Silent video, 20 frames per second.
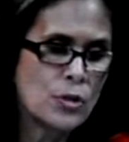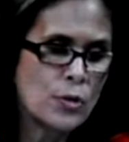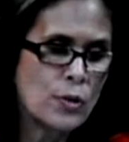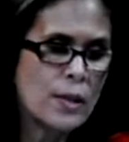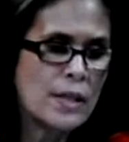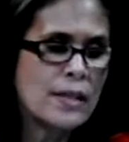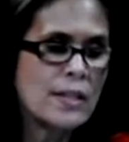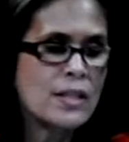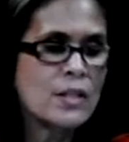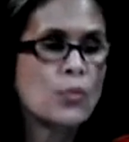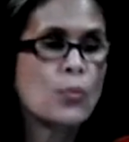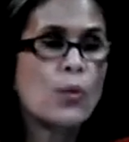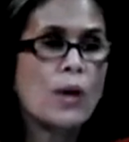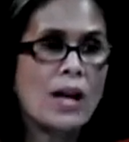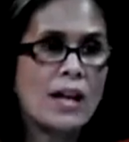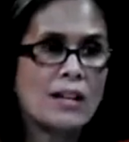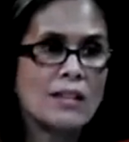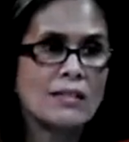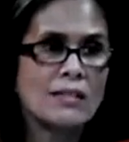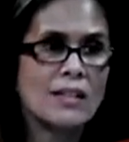doing this
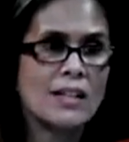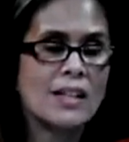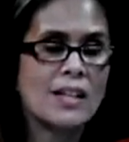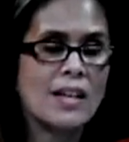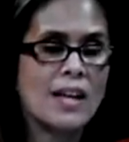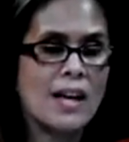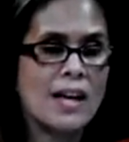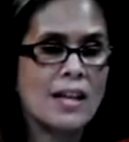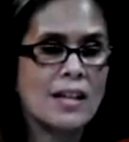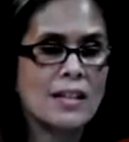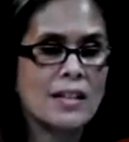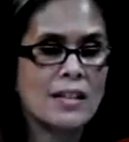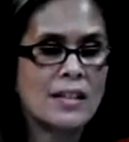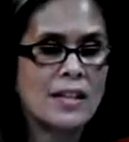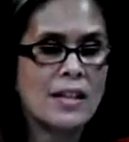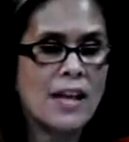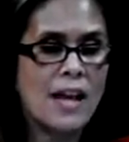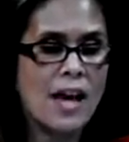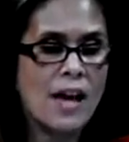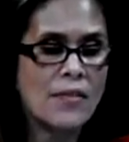well
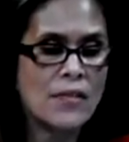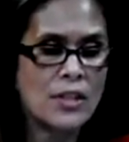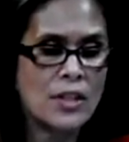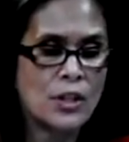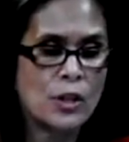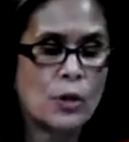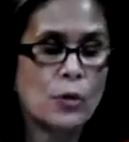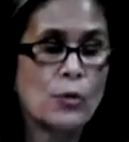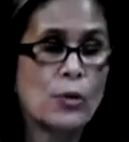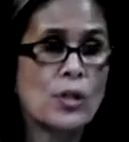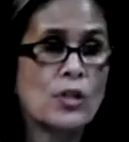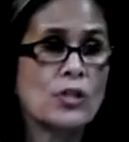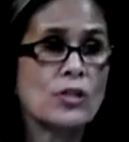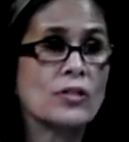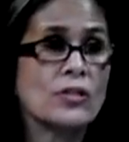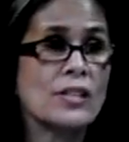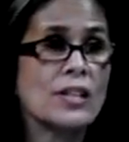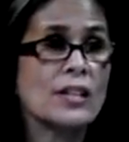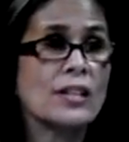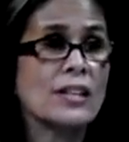and having the
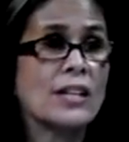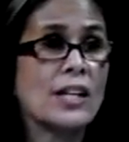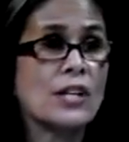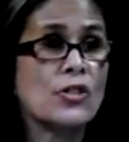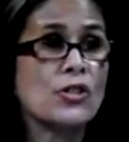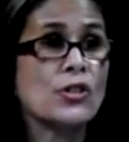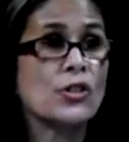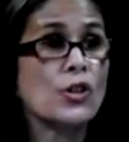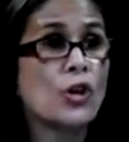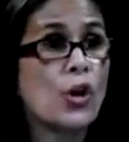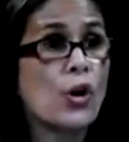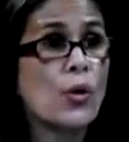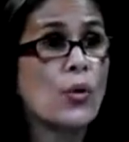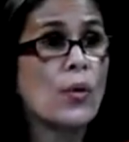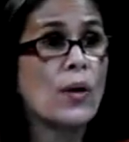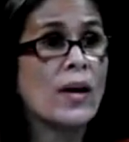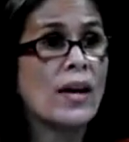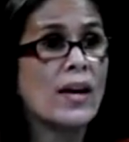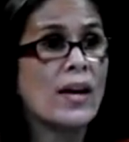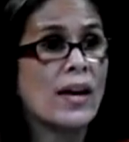congressional delegation
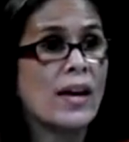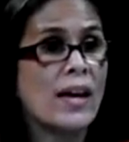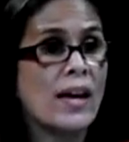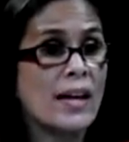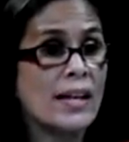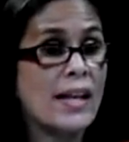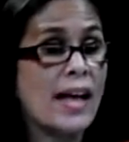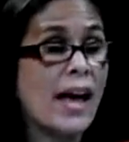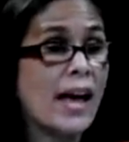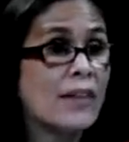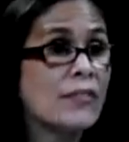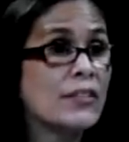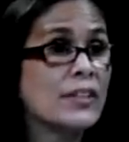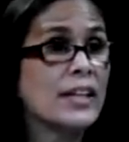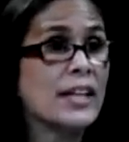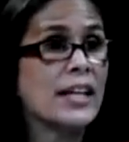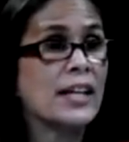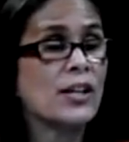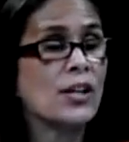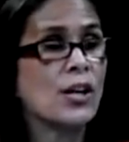go and
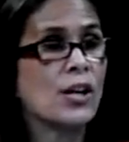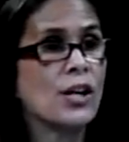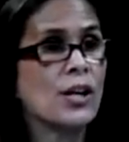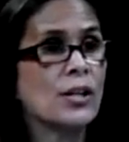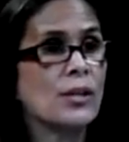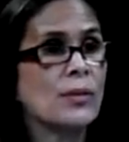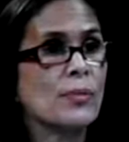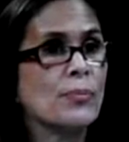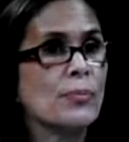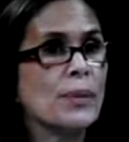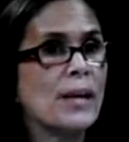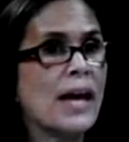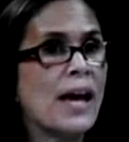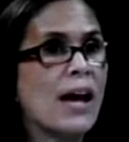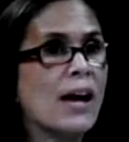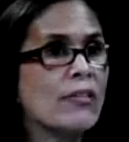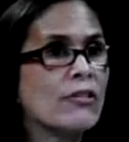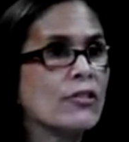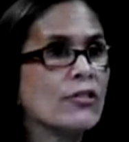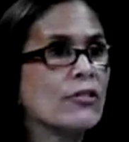advocate on
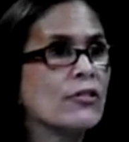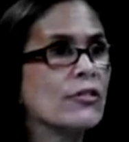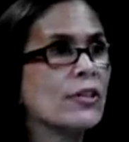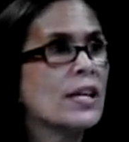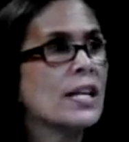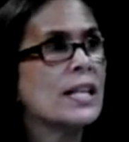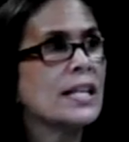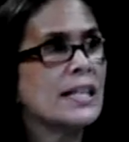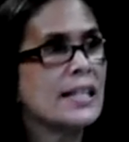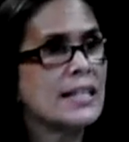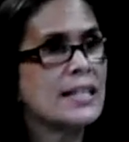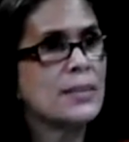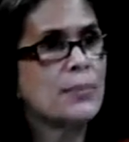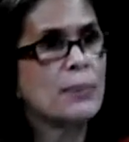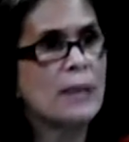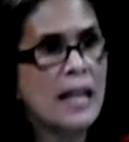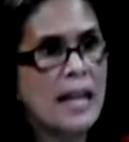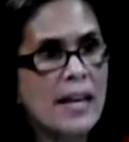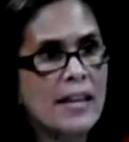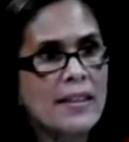behalf of,
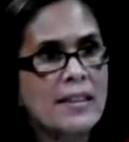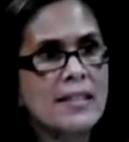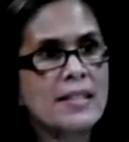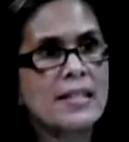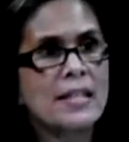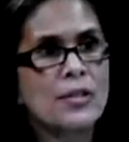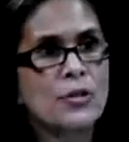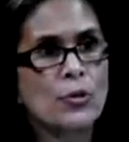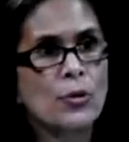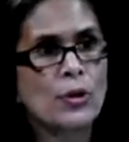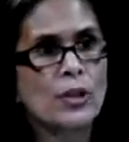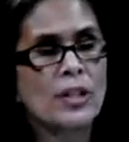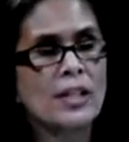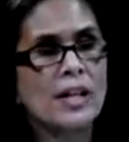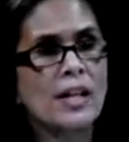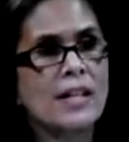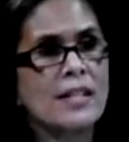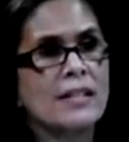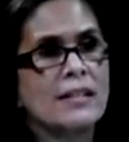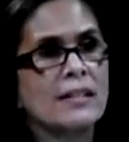let's plan this, let's
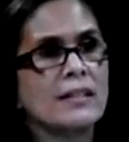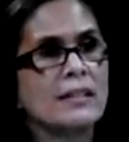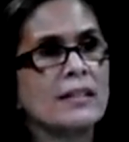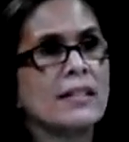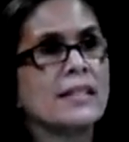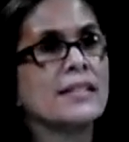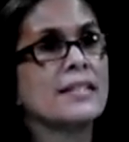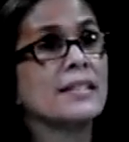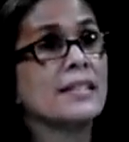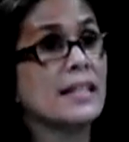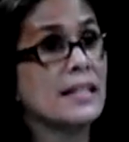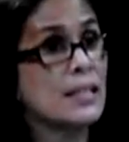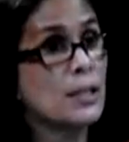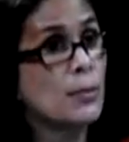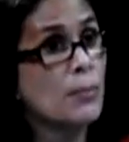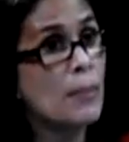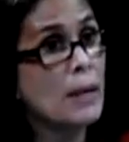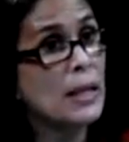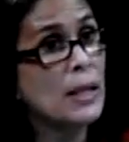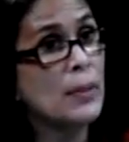organize it, let's get
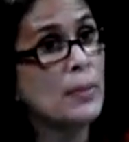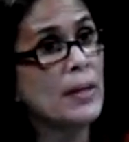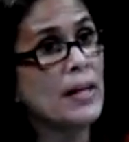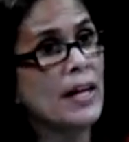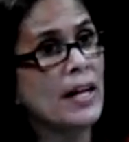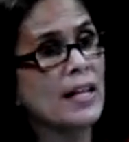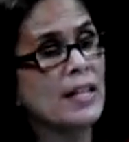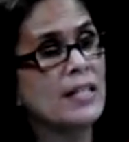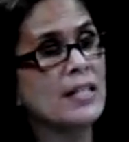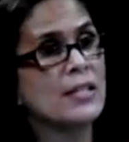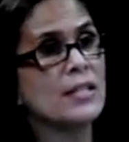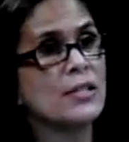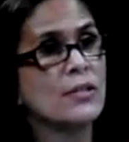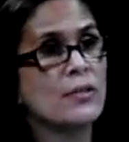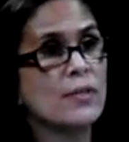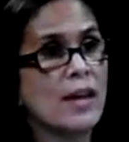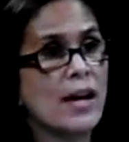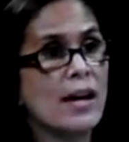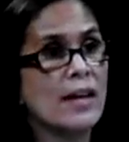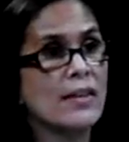some money behind it
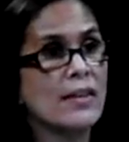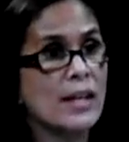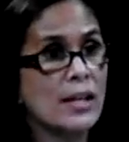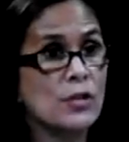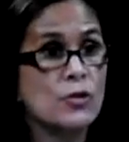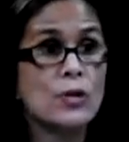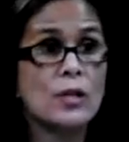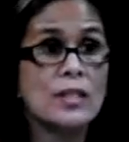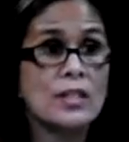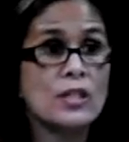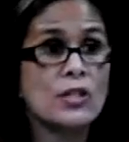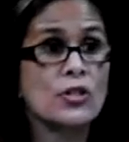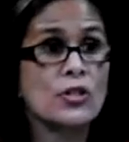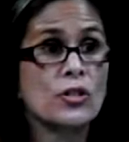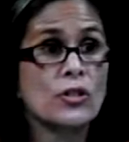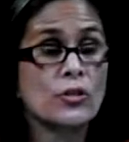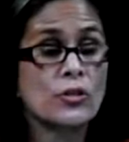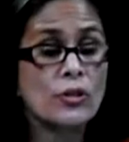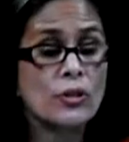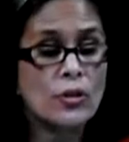so that that
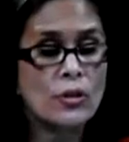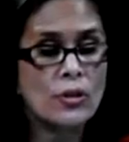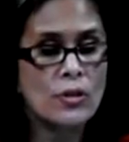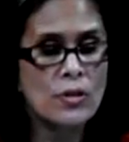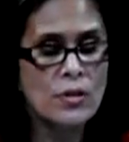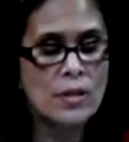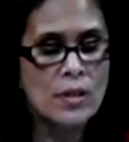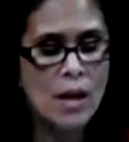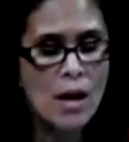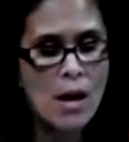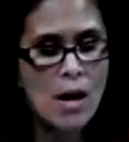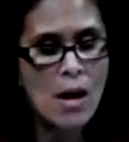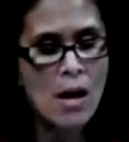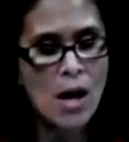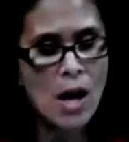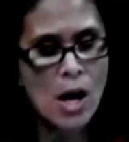transition occurs.